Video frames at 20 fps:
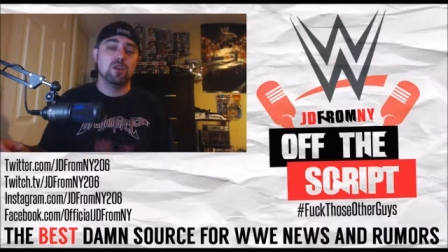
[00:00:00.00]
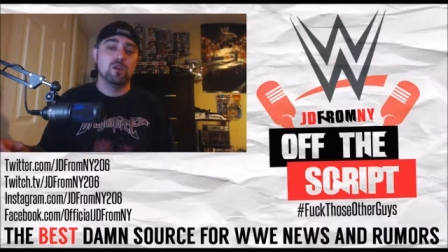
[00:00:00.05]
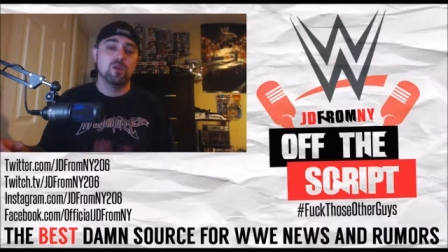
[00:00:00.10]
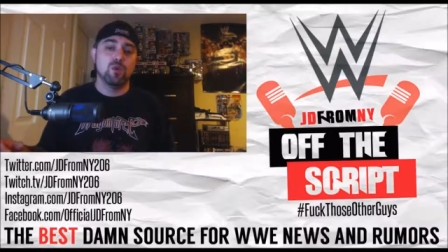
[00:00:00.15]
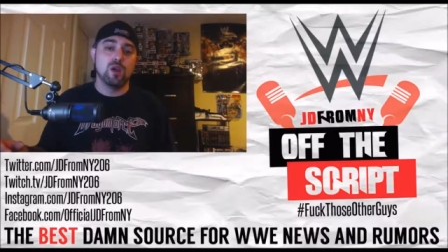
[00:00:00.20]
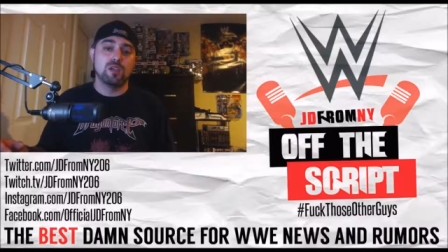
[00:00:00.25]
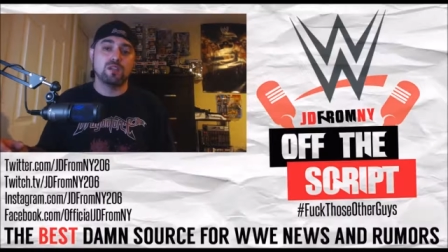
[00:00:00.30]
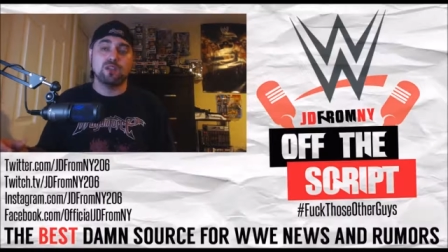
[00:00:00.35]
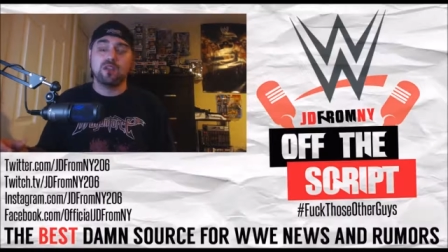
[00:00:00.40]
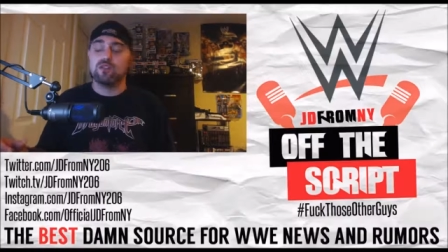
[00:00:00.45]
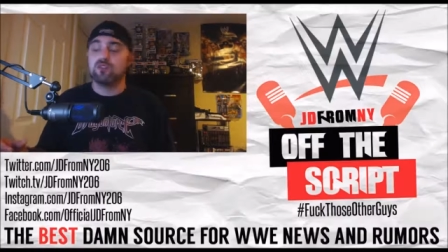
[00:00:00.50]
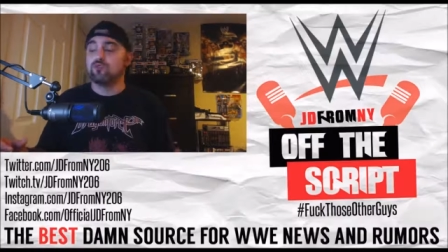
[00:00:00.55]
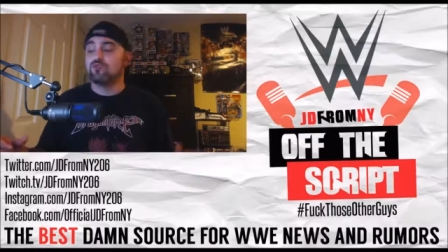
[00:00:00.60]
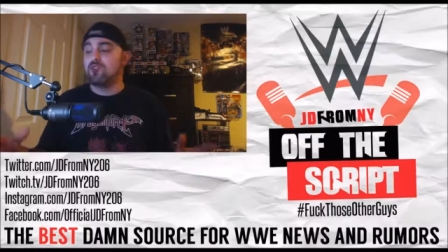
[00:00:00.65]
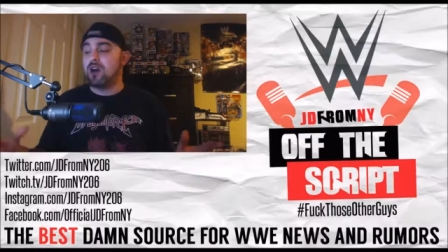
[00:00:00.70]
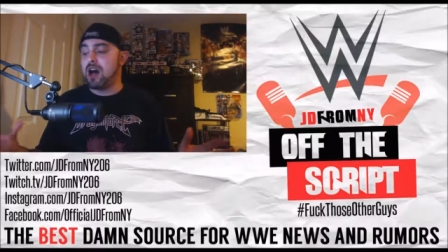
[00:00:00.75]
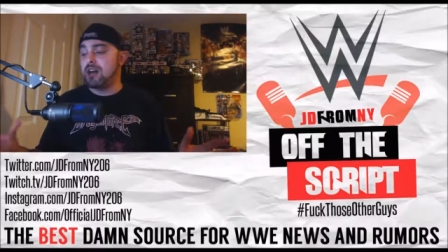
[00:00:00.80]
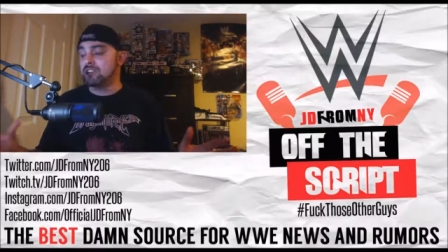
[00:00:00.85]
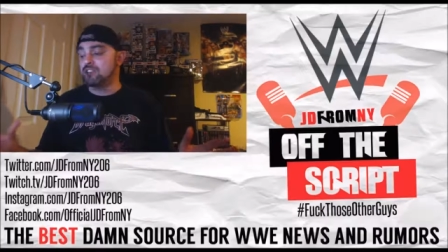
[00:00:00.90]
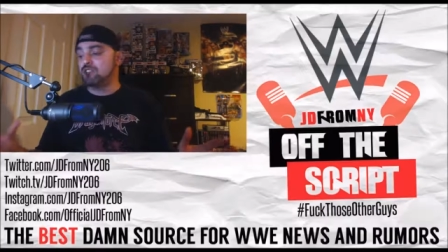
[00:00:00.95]
with the
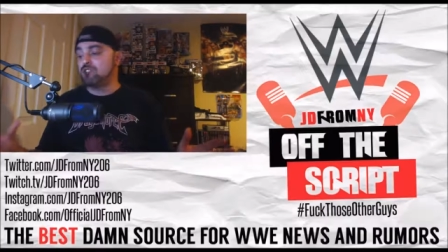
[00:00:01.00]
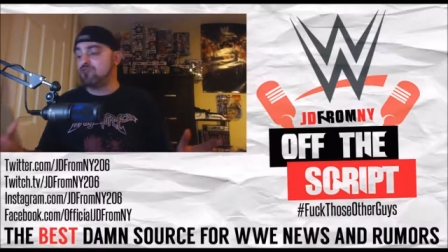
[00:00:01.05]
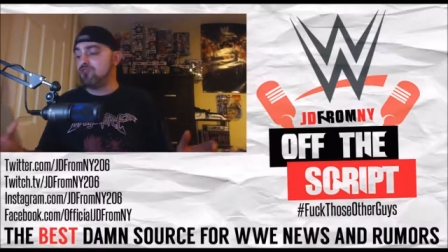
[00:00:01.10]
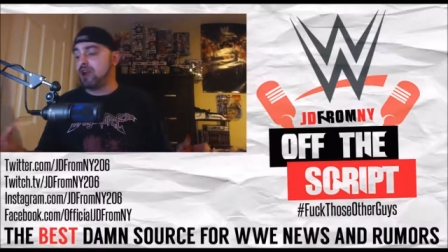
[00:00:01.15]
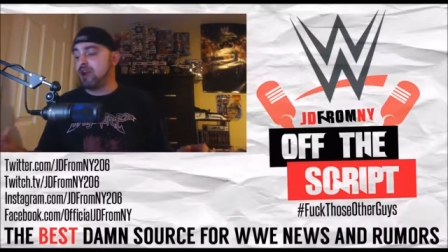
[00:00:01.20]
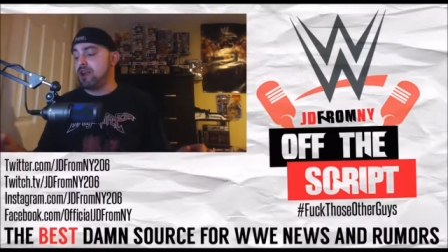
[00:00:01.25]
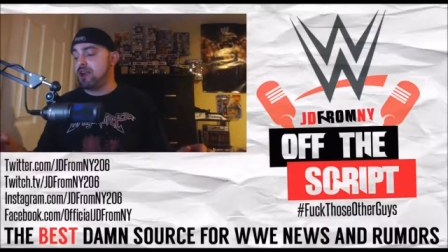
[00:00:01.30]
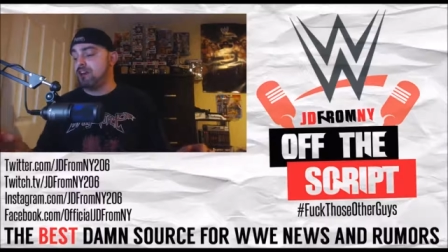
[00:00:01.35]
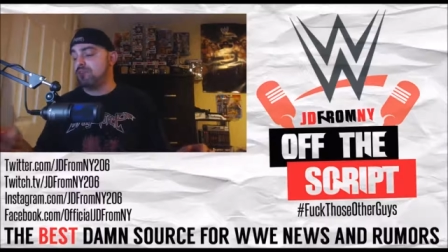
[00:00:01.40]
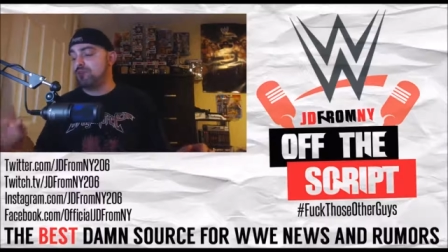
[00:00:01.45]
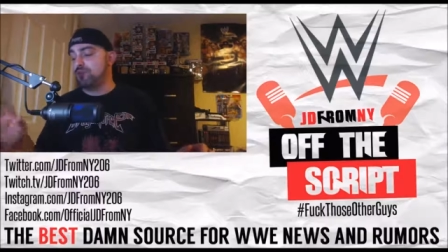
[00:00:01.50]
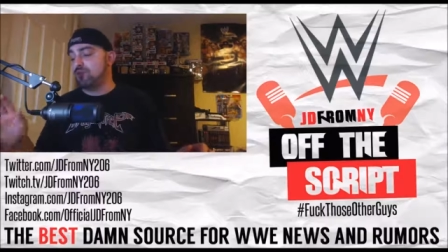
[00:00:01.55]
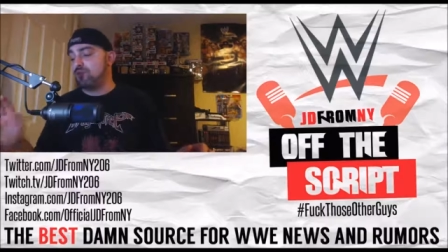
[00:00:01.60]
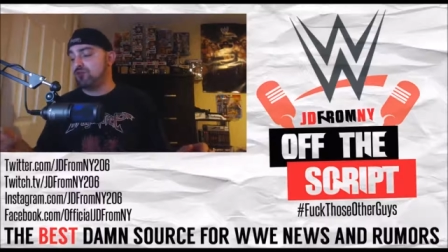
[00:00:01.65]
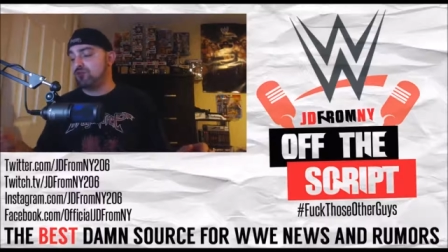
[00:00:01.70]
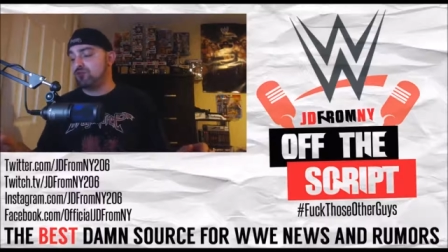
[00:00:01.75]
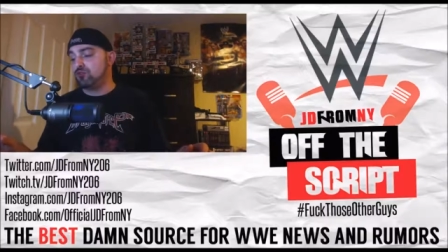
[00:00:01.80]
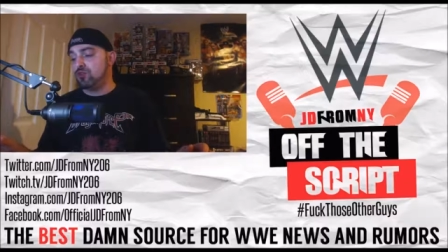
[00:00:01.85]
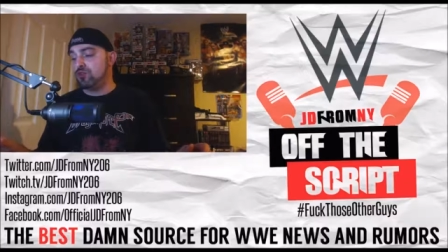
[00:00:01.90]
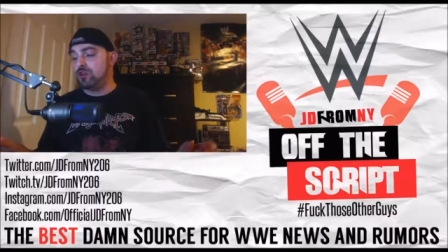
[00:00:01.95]
rosters right now for
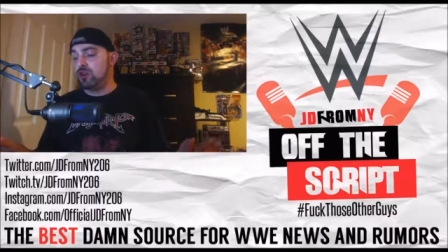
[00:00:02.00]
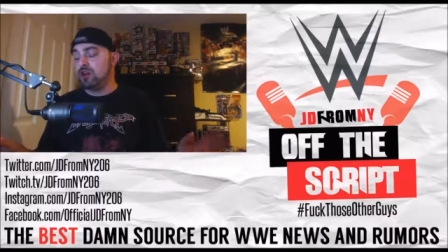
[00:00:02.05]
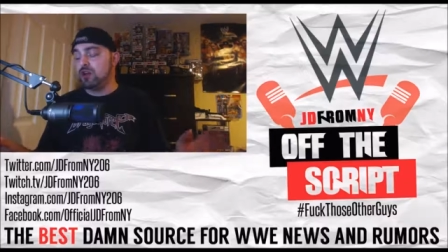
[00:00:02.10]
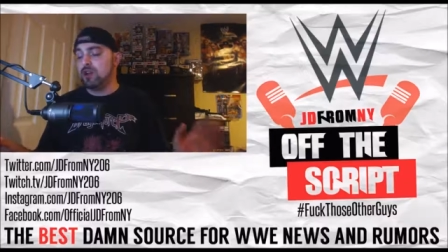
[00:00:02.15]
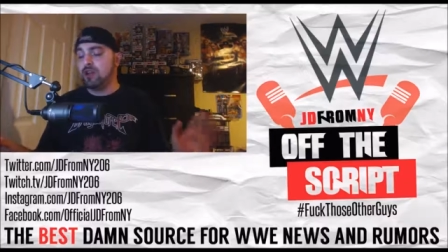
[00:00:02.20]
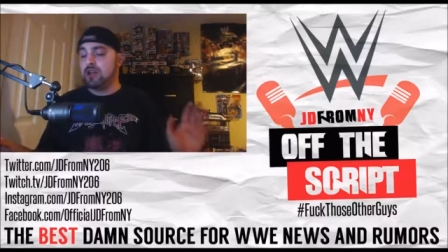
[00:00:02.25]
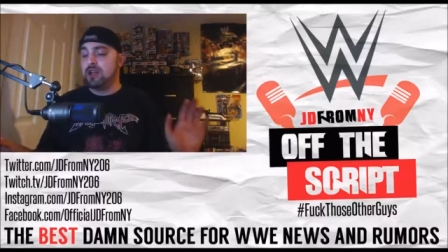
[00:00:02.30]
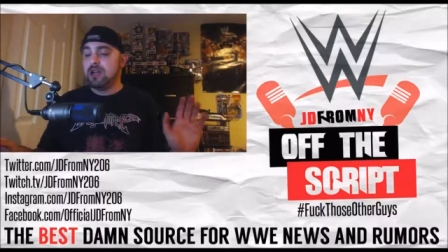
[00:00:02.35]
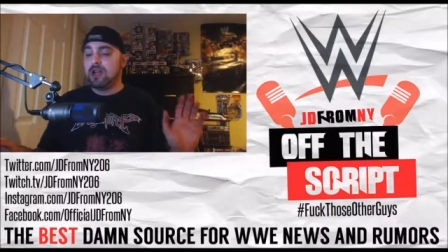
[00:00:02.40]
both Raw